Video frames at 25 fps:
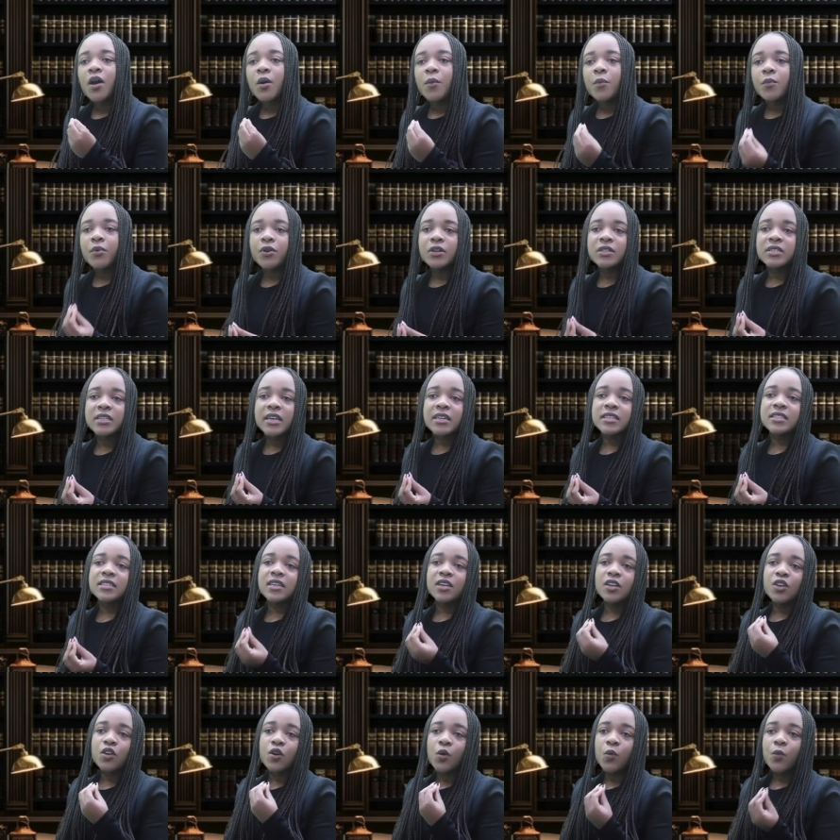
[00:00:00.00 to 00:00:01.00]
Protecting
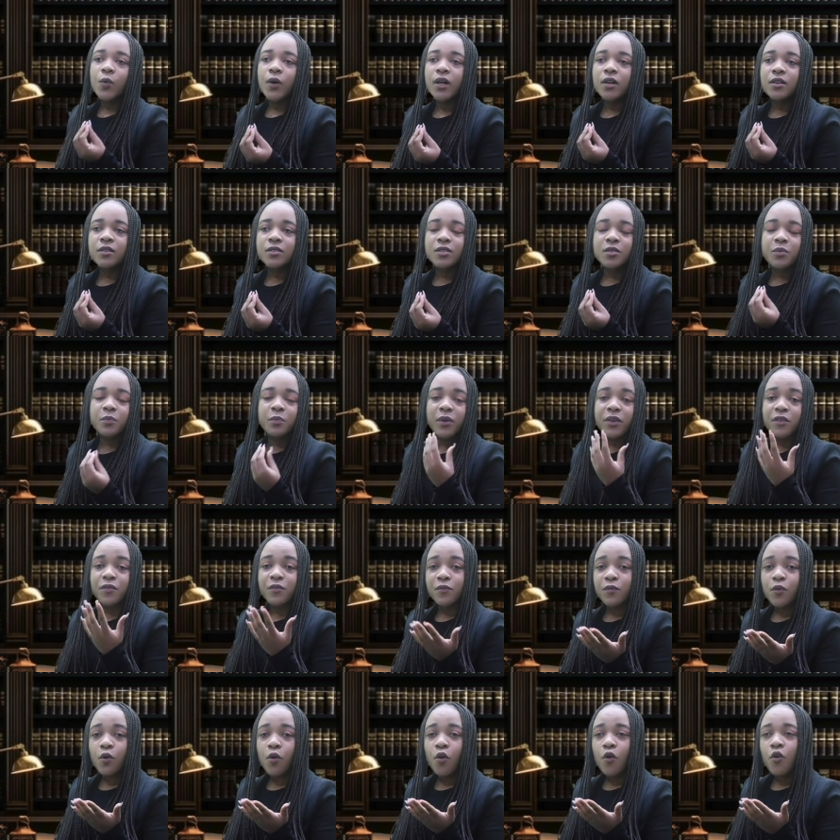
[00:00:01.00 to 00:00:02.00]
your wealth
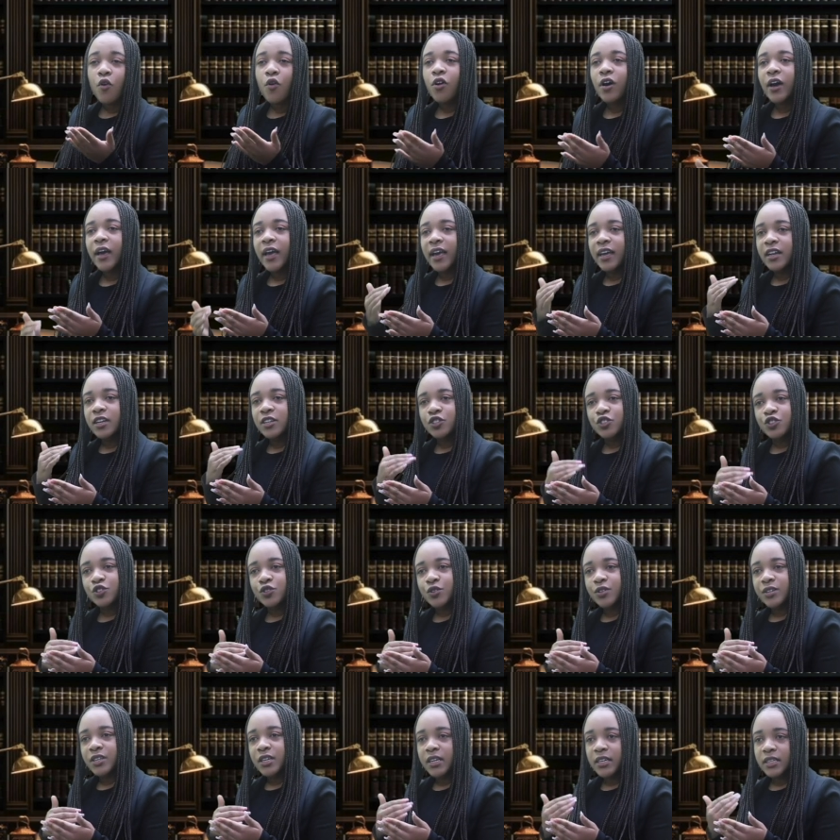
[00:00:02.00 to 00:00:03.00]
before and
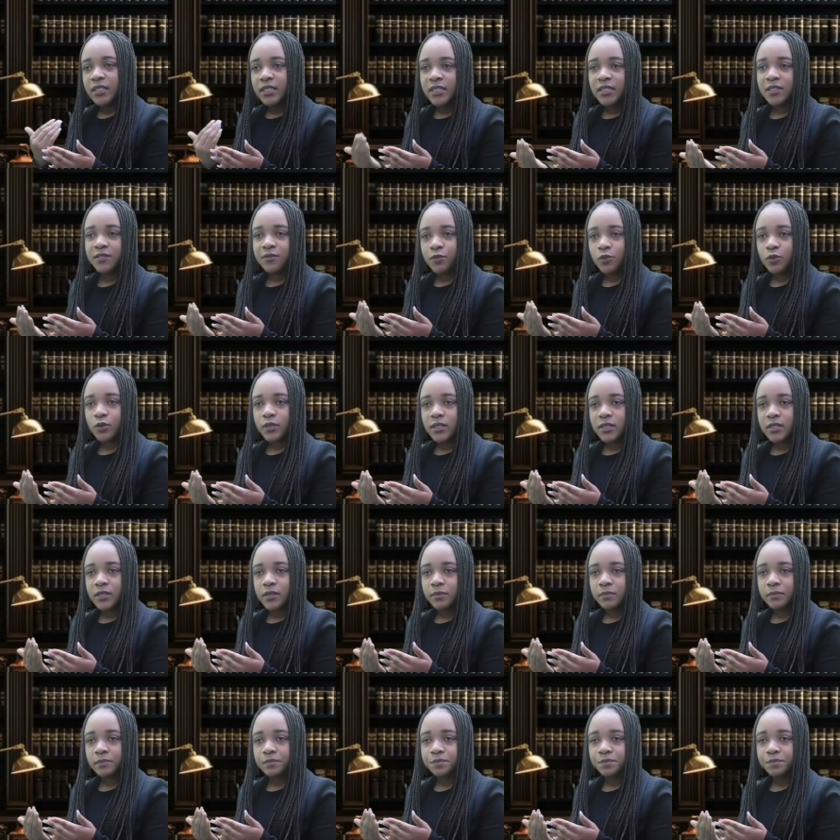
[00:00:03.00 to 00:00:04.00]
during divorce.
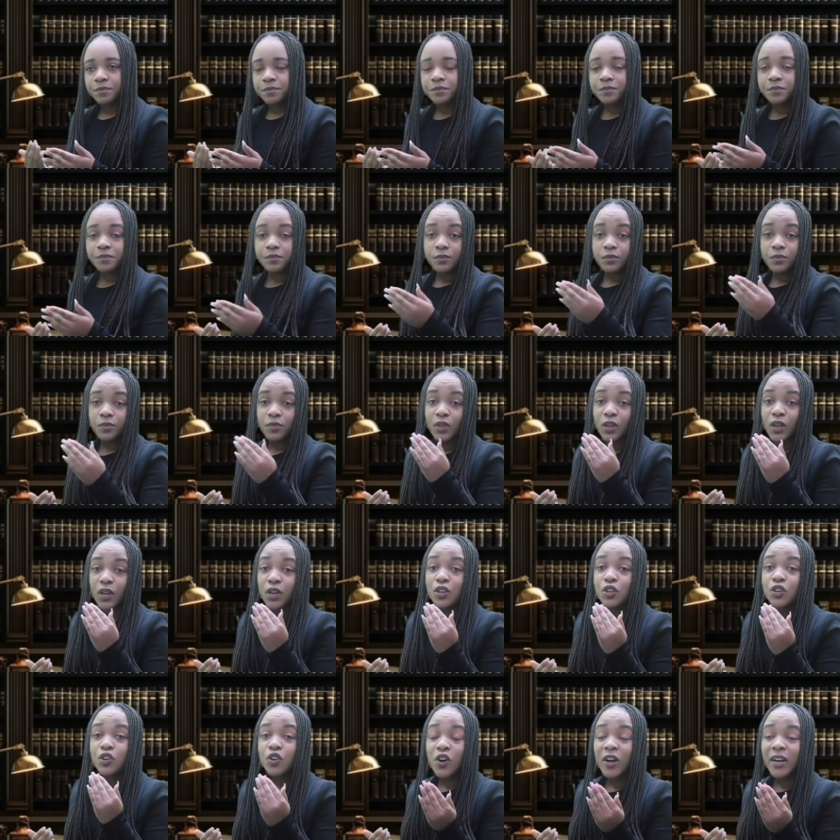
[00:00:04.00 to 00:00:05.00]

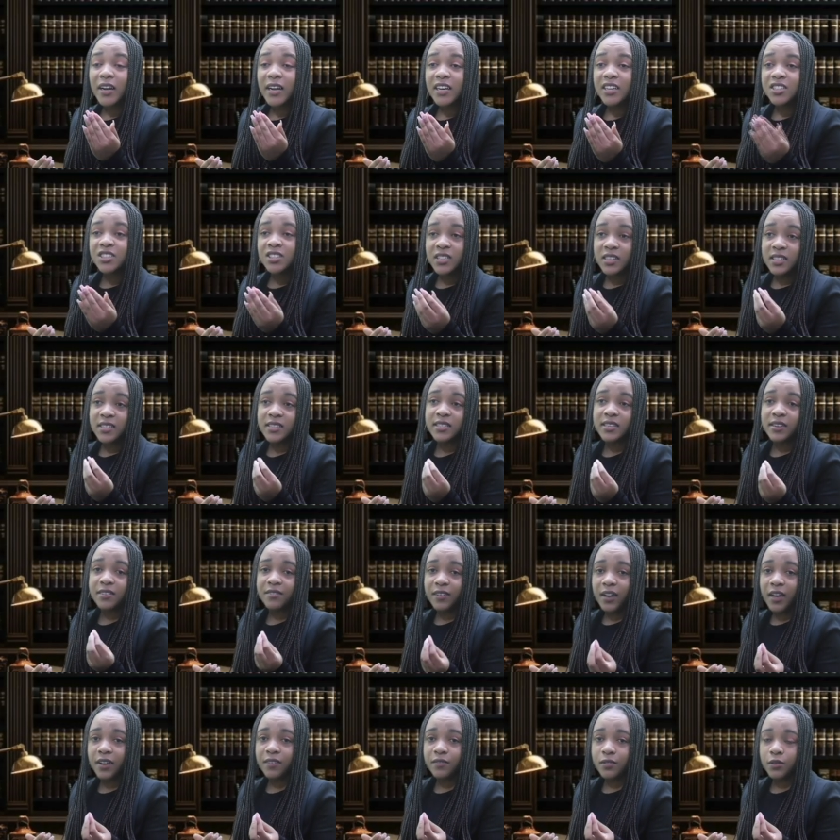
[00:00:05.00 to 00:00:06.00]
Knowledge is
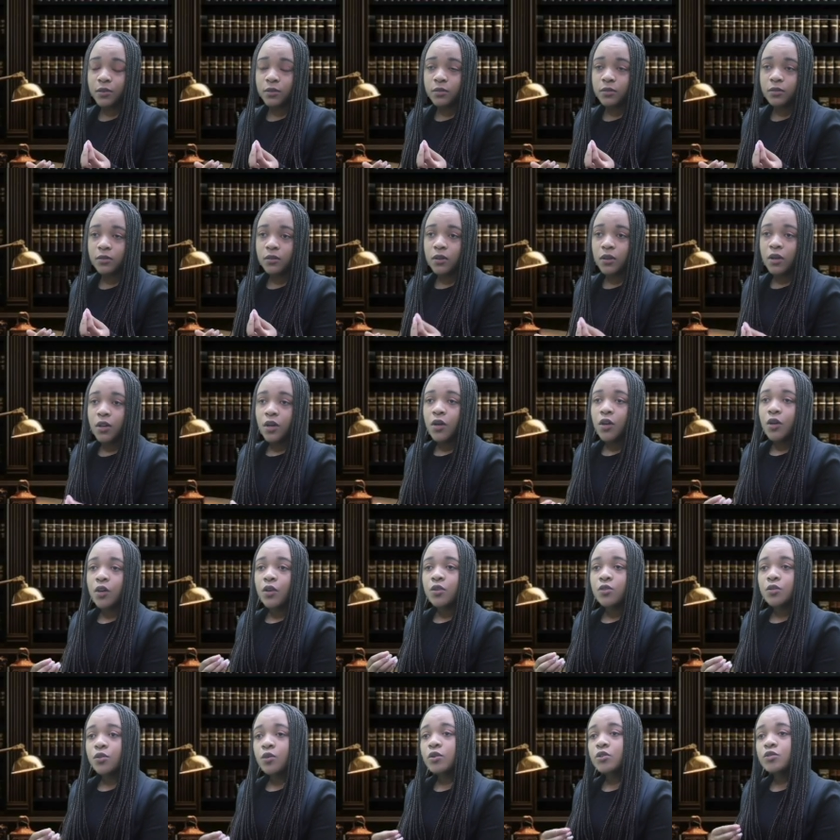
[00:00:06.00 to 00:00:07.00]
survival.
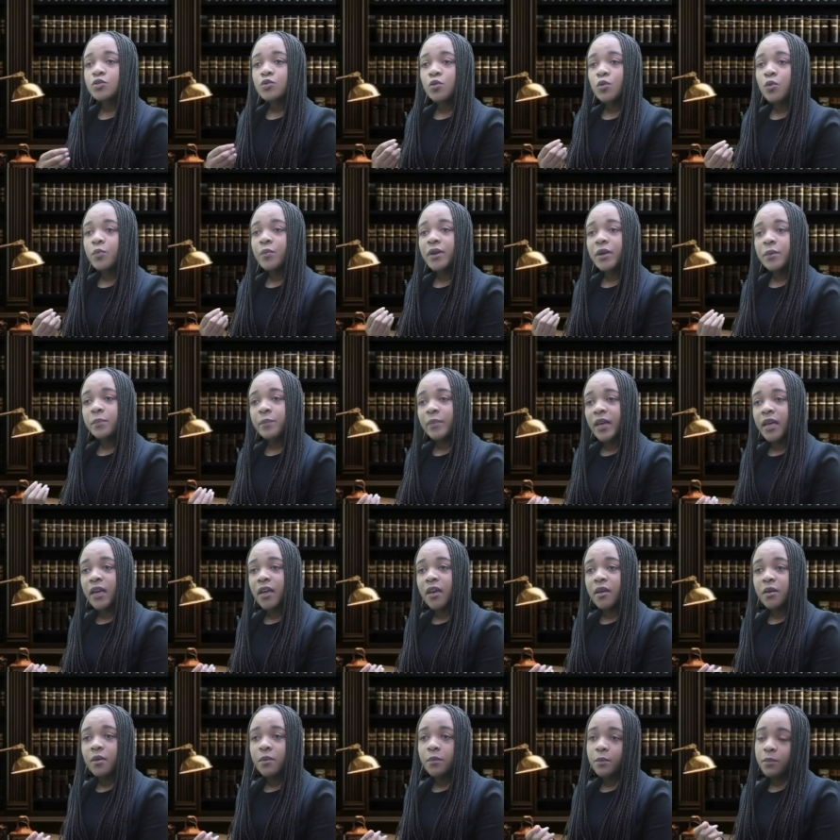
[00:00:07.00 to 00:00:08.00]
Those who
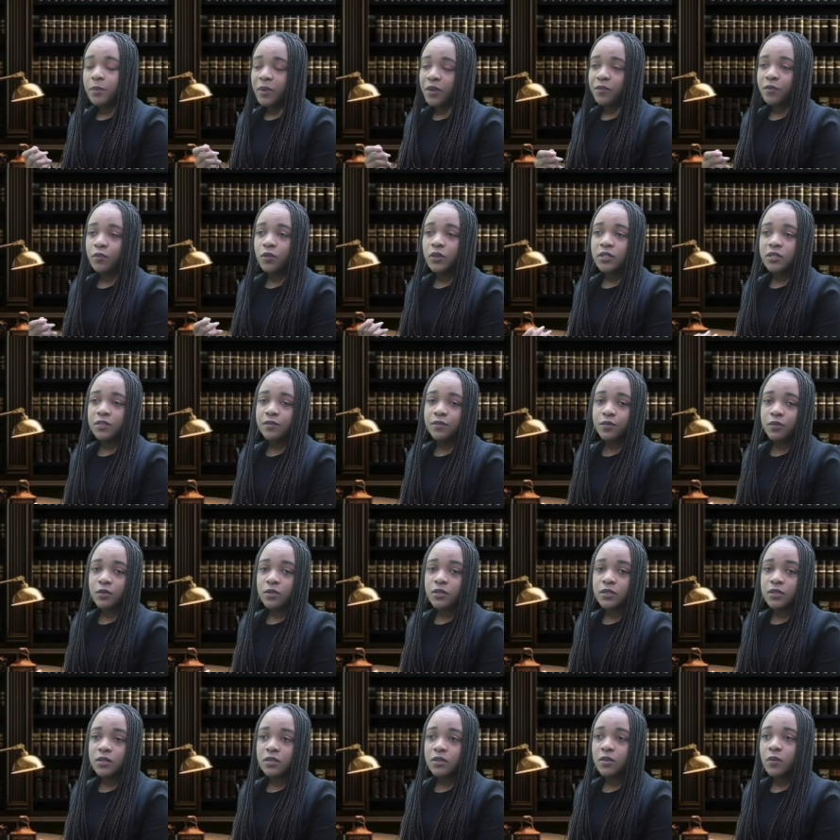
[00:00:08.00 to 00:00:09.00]
prepare before
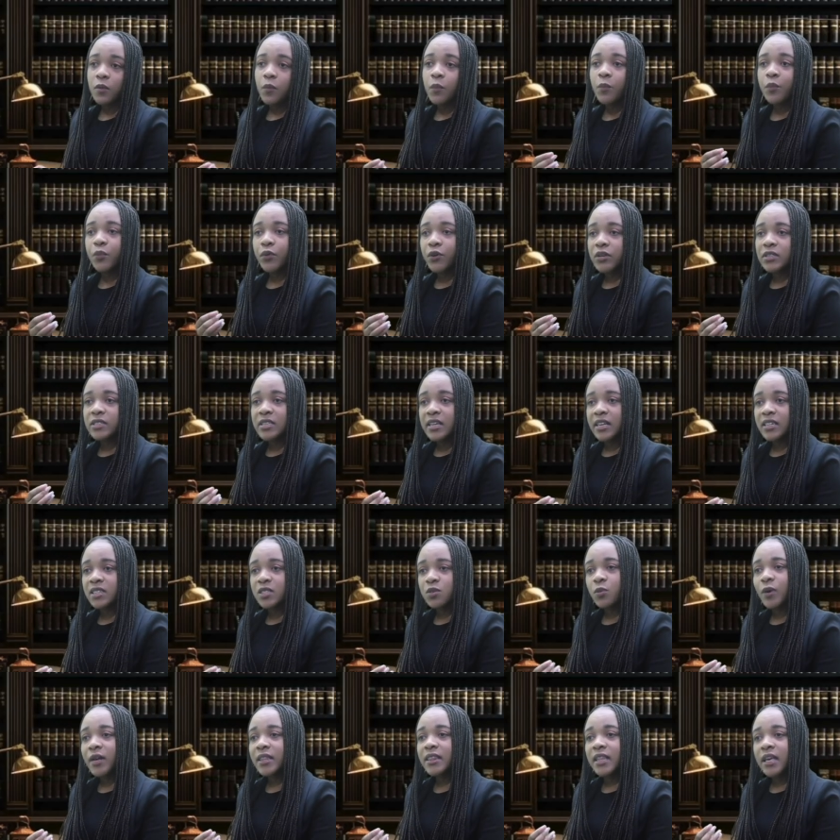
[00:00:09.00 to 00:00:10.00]
divorce protect
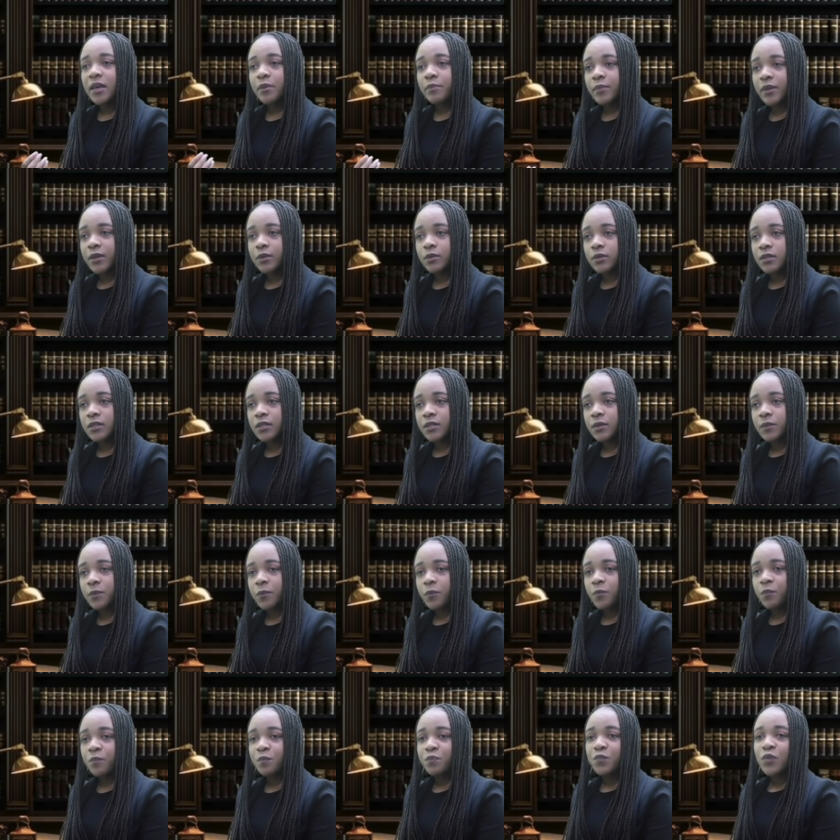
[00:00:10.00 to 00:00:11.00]
what they built.
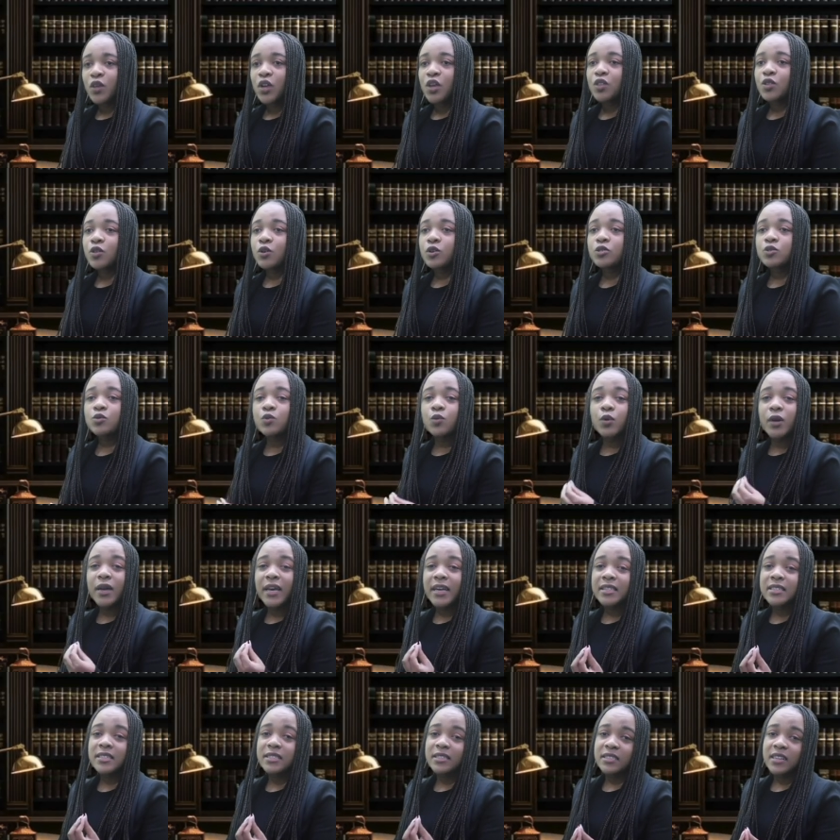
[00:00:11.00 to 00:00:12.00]
Those who
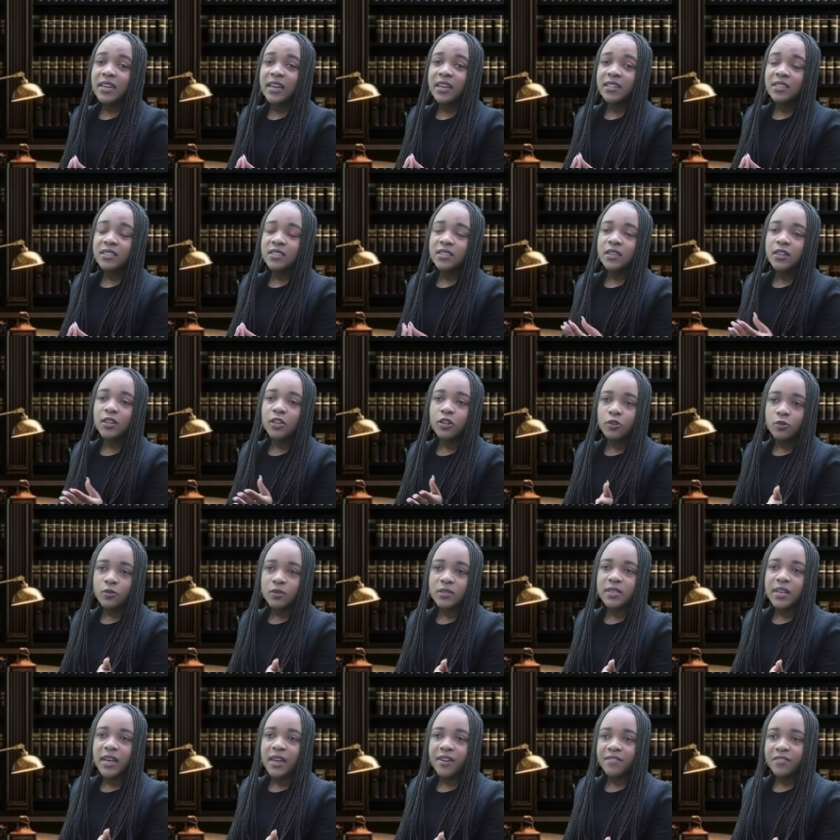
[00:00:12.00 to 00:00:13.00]
hesitate
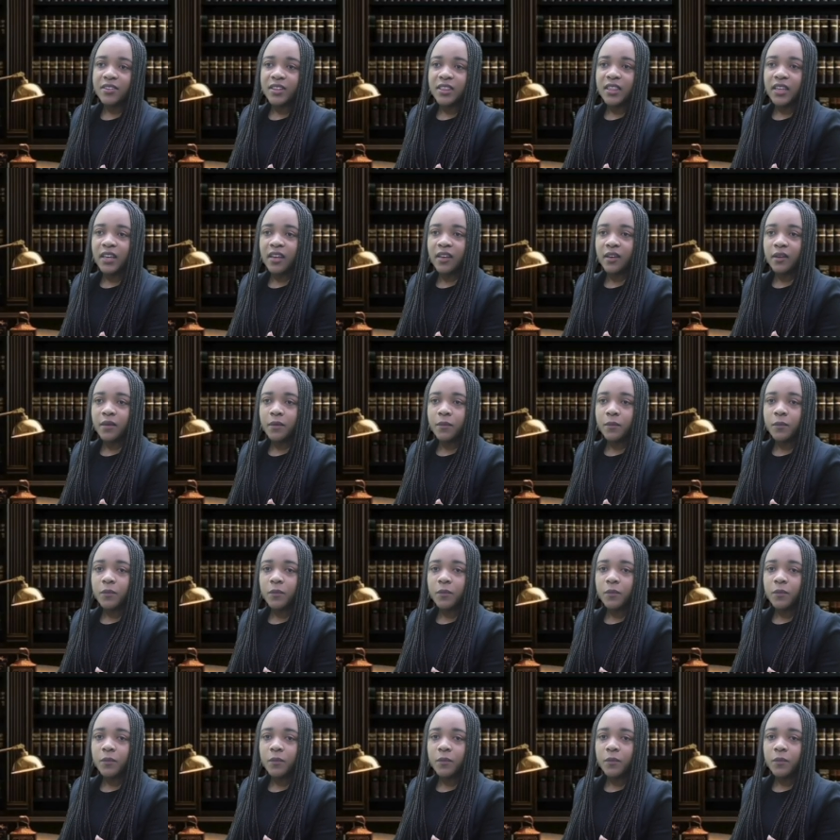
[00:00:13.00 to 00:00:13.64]
lose everything.